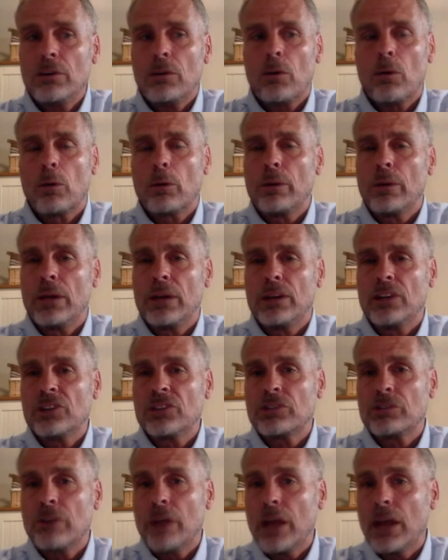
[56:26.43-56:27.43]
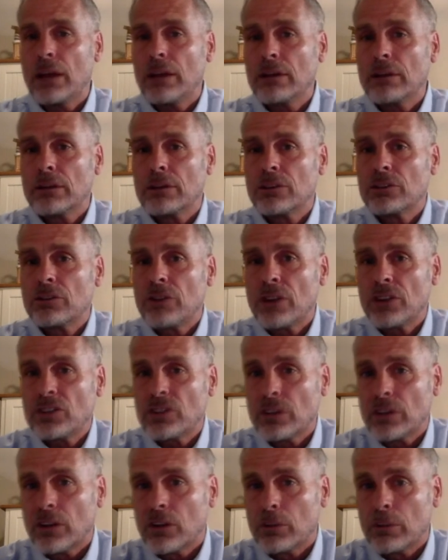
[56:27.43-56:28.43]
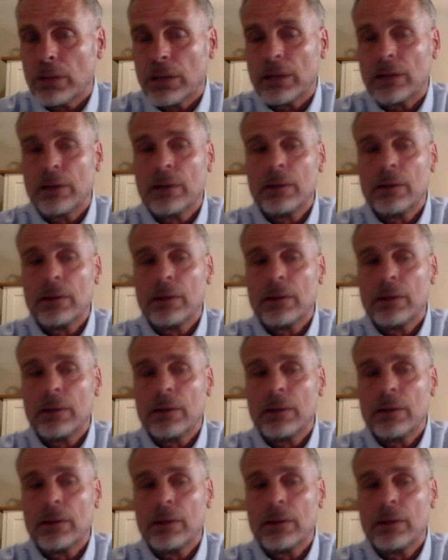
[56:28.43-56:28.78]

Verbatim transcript: or were they just strained, stressed a little bit?